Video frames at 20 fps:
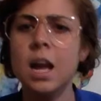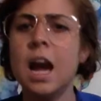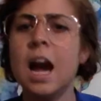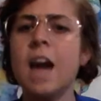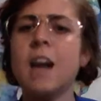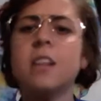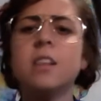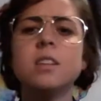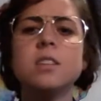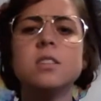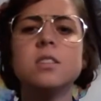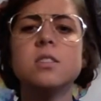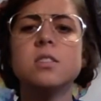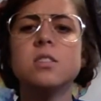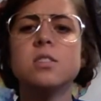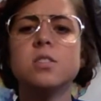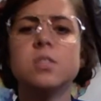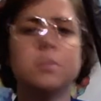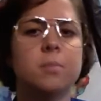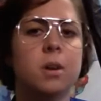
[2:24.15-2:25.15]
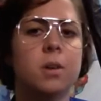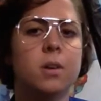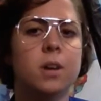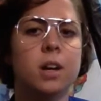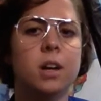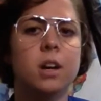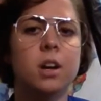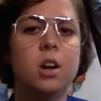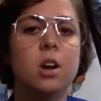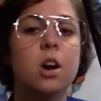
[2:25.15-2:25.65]
Adolescents in
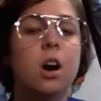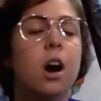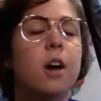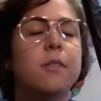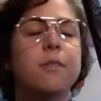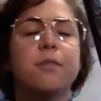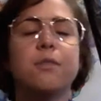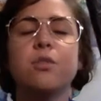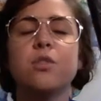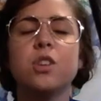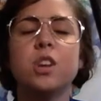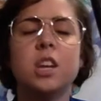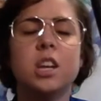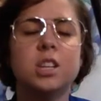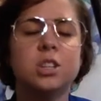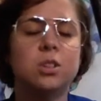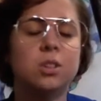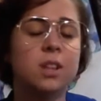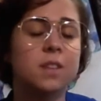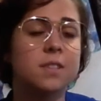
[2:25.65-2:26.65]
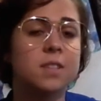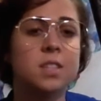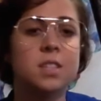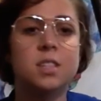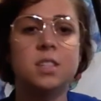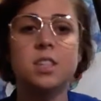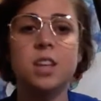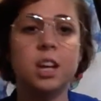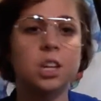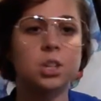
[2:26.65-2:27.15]
Samoa are free to live a
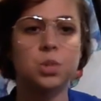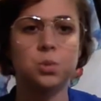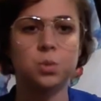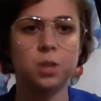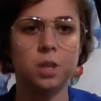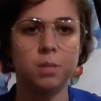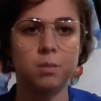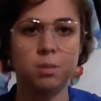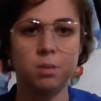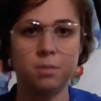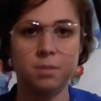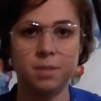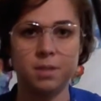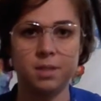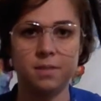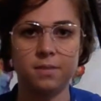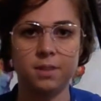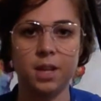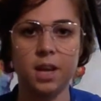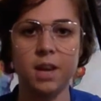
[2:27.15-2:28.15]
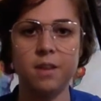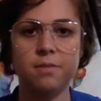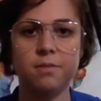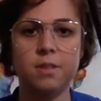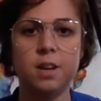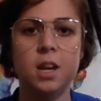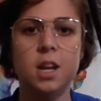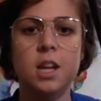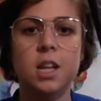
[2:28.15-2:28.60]
sexually permissive life,